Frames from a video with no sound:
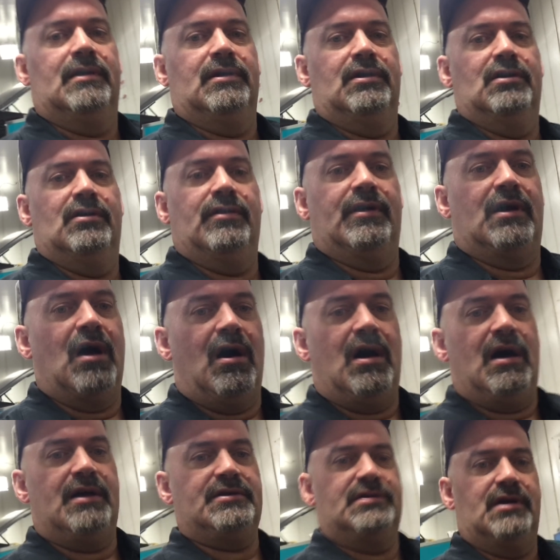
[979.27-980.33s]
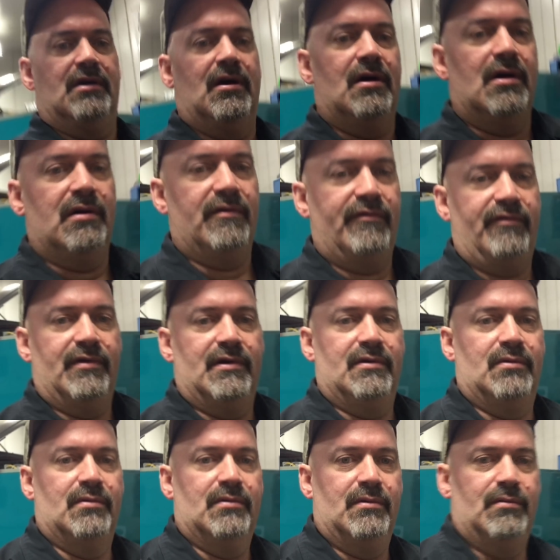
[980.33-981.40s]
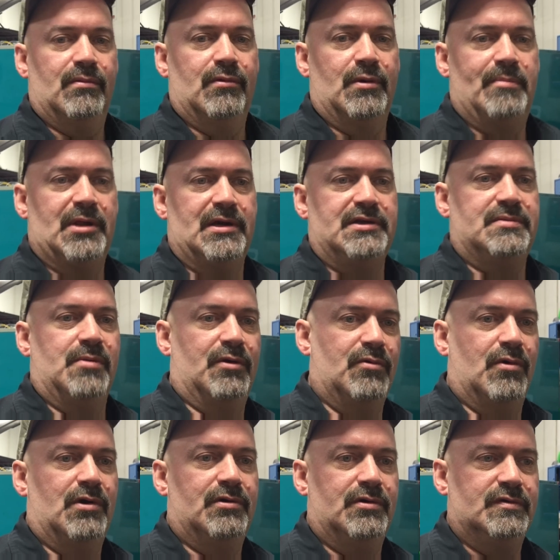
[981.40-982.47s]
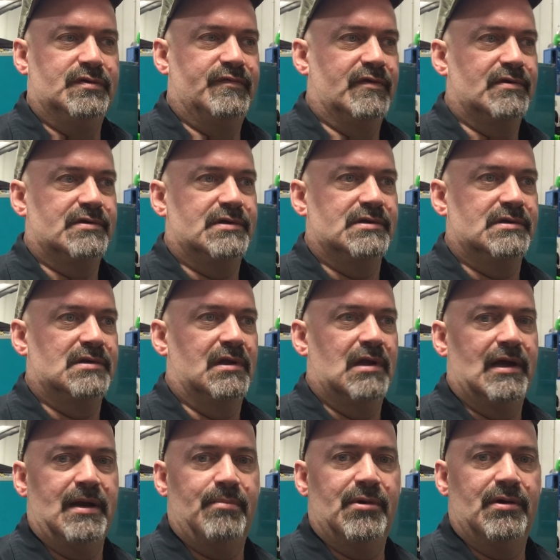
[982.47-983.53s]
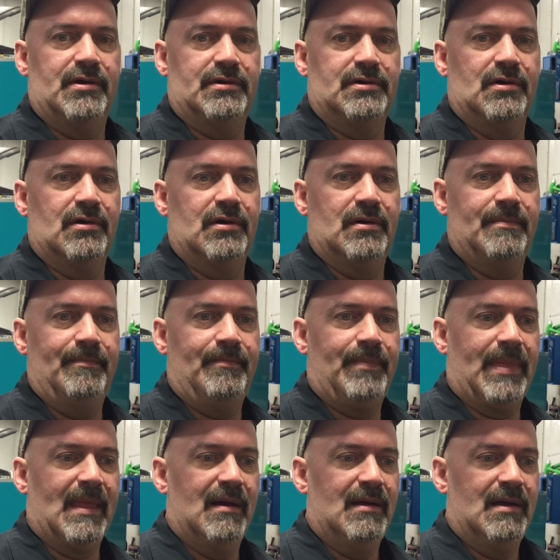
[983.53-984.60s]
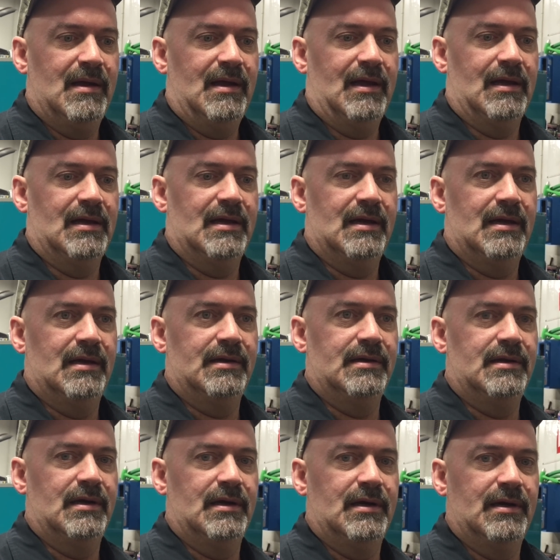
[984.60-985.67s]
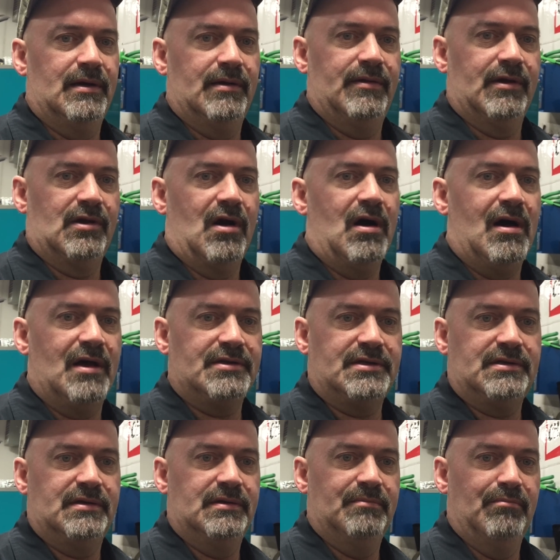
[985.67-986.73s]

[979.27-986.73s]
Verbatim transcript: you know, the cost of replacement rotors versus labor to turn them and uh, the cost